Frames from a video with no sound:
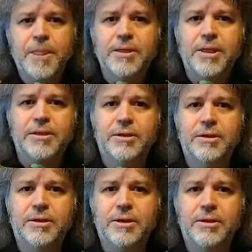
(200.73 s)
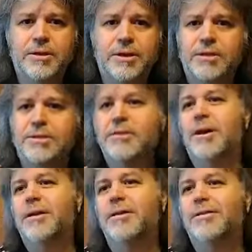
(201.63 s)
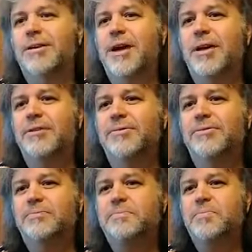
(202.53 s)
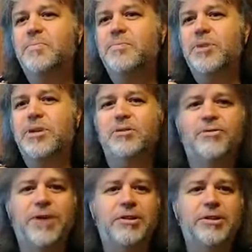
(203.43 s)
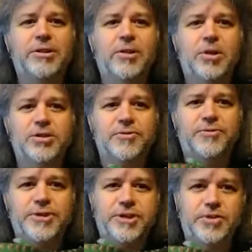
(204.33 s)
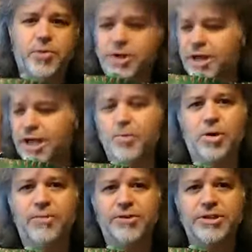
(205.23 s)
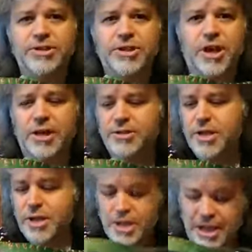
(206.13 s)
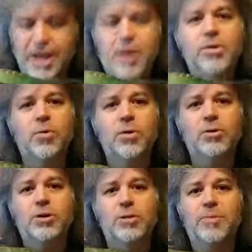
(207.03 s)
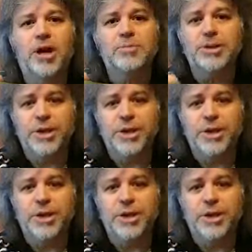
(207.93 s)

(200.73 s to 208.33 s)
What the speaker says: that it kind of confounded the laws of physics with an animal of this size. How in the world could it possibly get